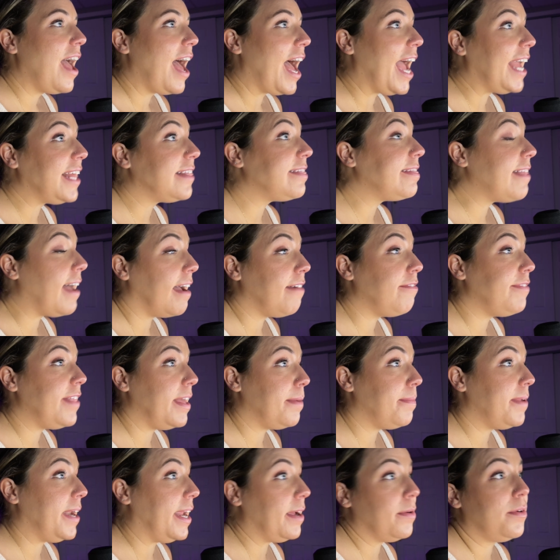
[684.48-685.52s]
I love
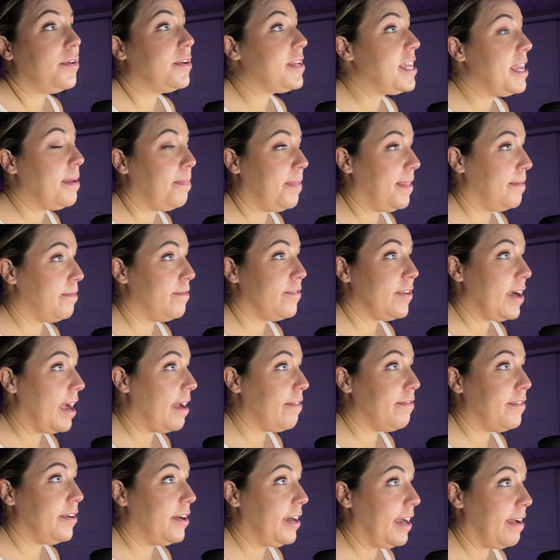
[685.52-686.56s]
them, and I will keep them
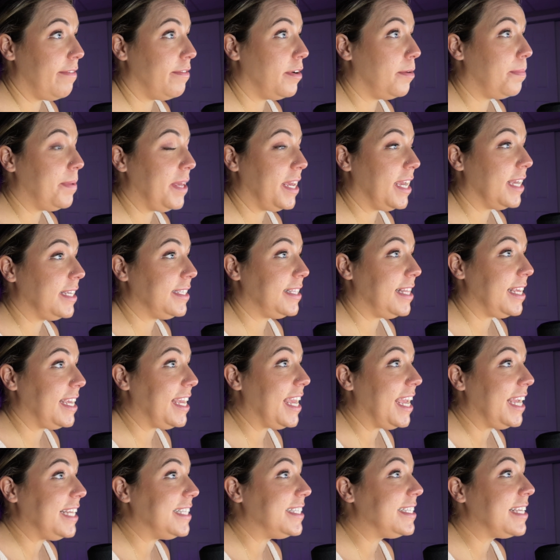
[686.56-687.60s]
forever and ever because the
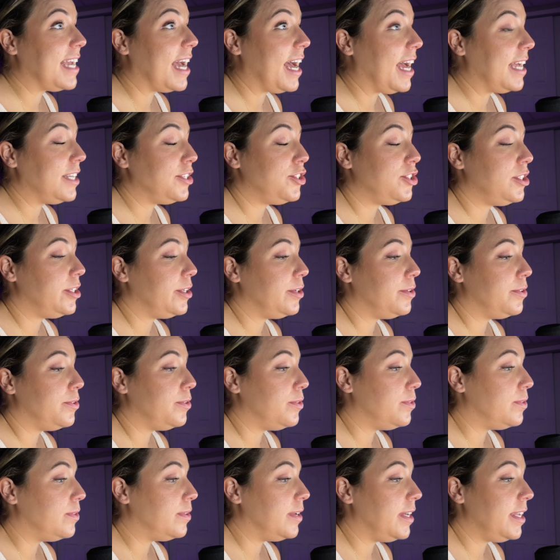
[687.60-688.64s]
kids got
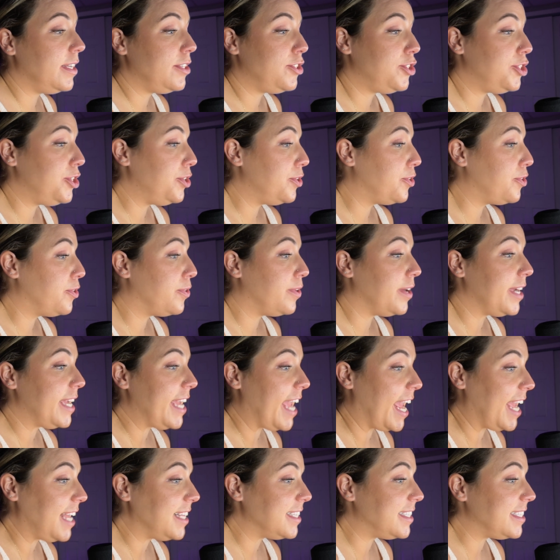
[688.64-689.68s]
to
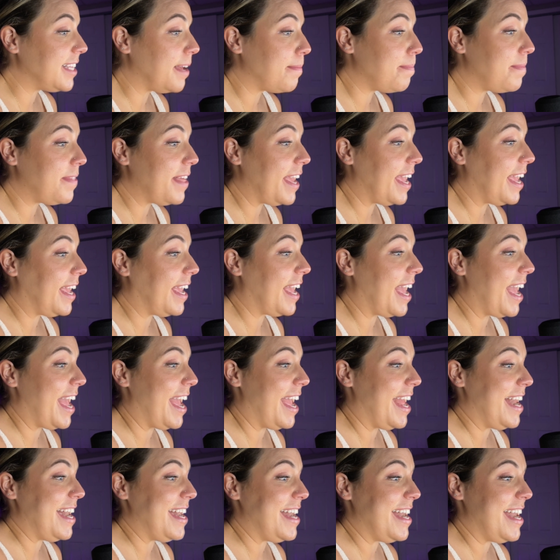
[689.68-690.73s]
create something
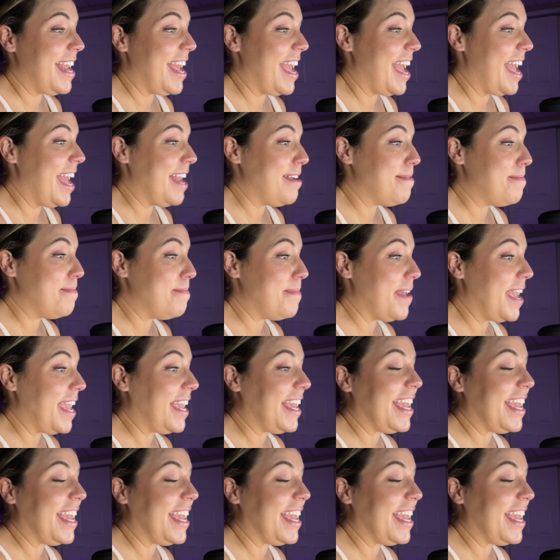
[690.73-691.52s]
and make